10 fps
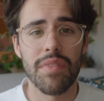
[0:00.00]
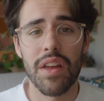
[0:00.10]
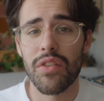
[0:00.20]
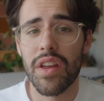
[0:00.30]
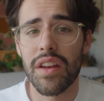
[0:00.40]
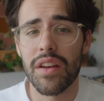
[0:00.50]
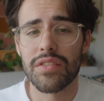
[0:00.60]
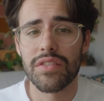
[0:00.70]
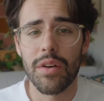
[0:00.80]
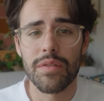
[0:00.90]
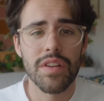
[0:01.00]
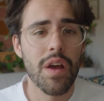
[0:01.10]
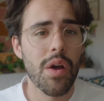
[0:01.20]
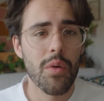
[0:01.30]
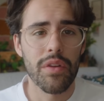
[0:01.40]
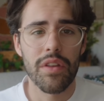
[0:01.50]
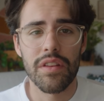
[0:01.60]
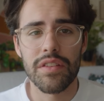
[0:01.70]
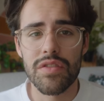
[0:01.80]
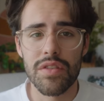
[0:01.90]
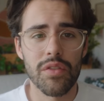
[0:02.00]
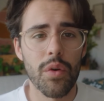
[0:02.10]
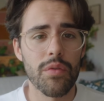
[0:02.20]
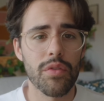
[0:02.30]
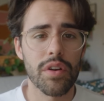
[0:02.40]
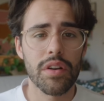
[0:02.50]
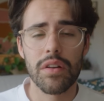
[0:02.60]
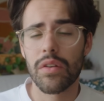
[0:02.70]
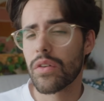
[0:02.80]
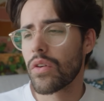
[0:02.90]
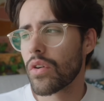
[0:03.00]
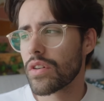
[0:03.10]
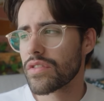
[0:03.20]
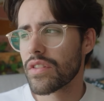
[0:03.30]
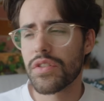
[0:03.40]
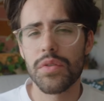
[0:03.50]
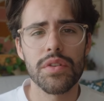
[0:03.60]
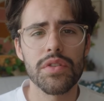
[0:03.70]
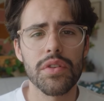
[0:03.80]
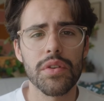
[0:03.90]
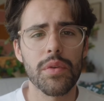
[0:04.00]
educating ourselves whether that's just going for a course that you enjoy,